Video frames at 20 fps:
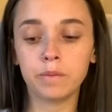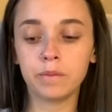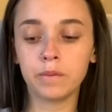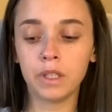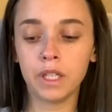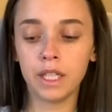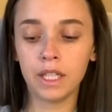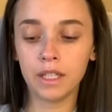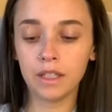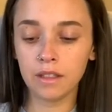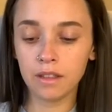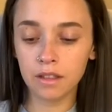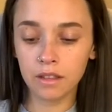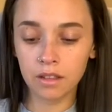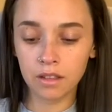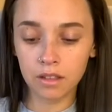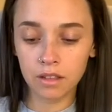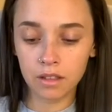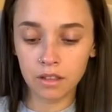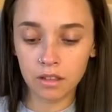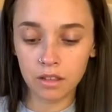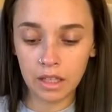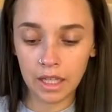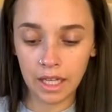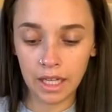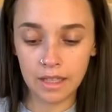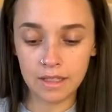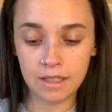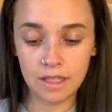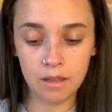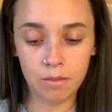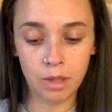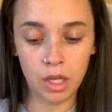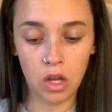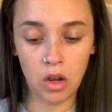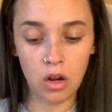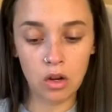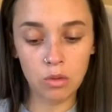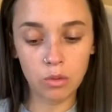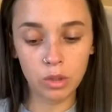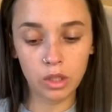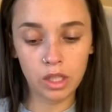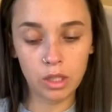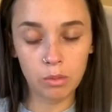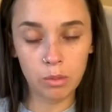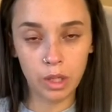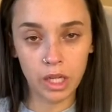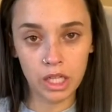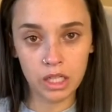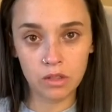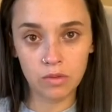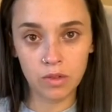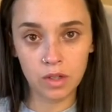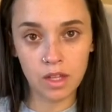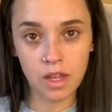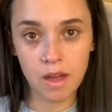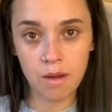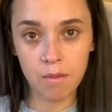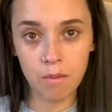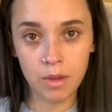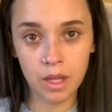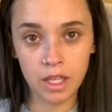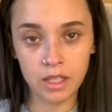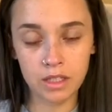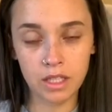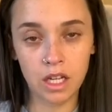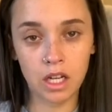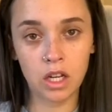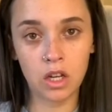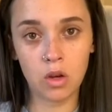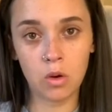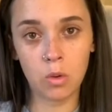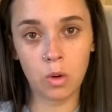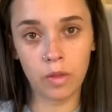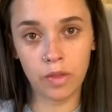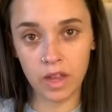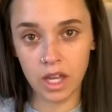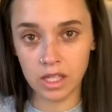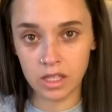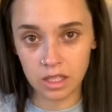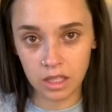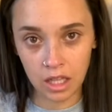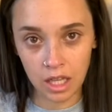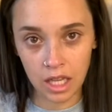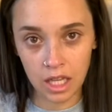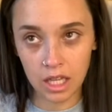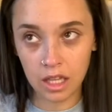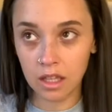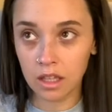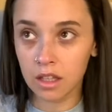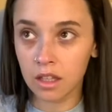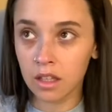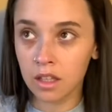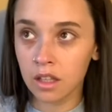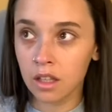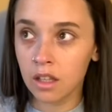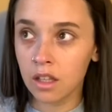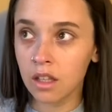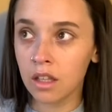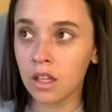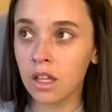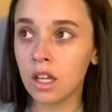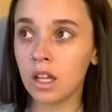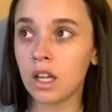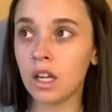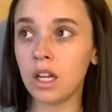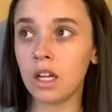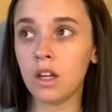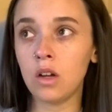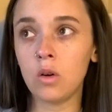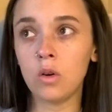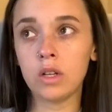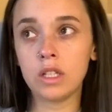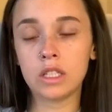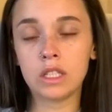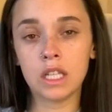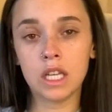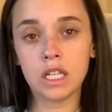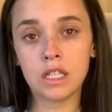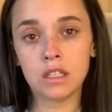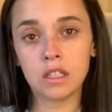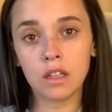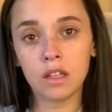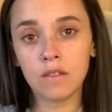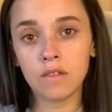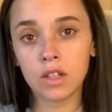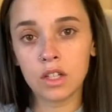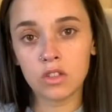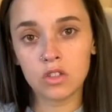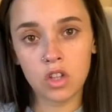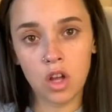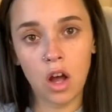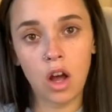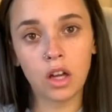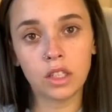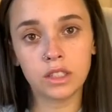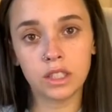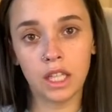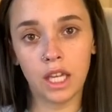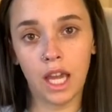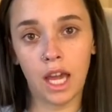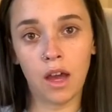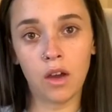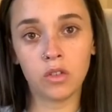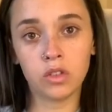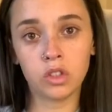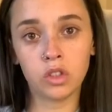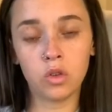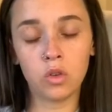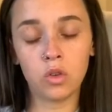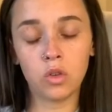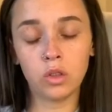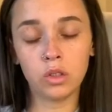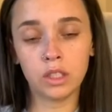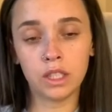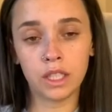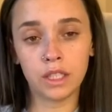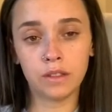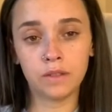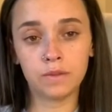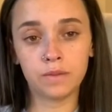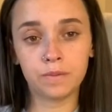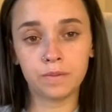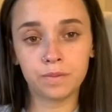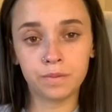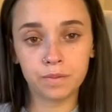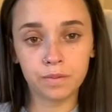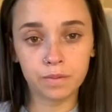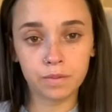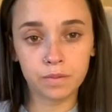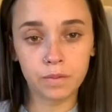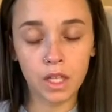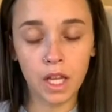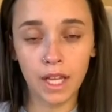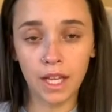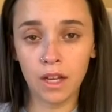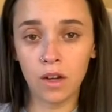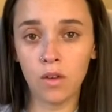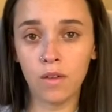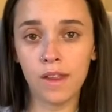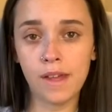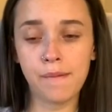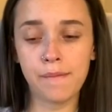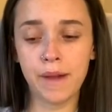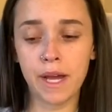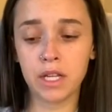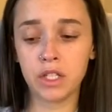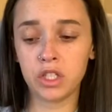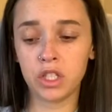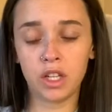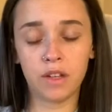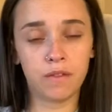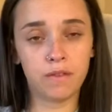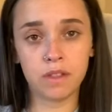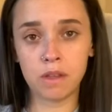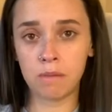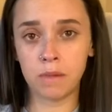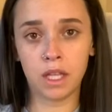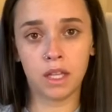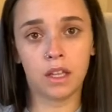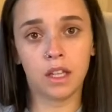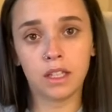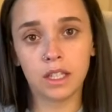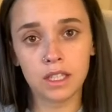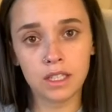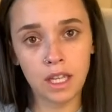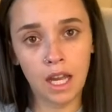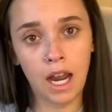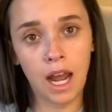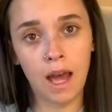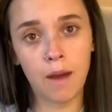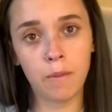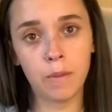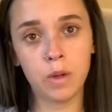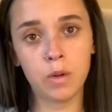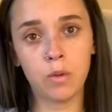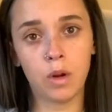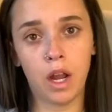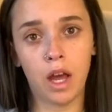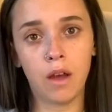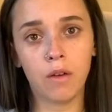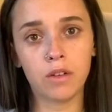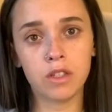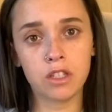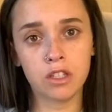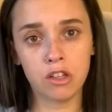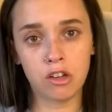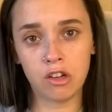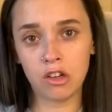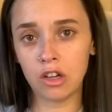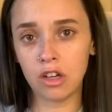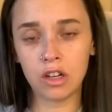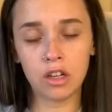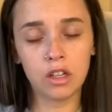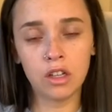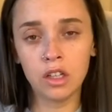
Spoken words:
And like I said, my heart really breaks for them, because I know what that's like. And I know what it's like to live in a toxic household, and I can only imagine if something like this had happened when I was younger.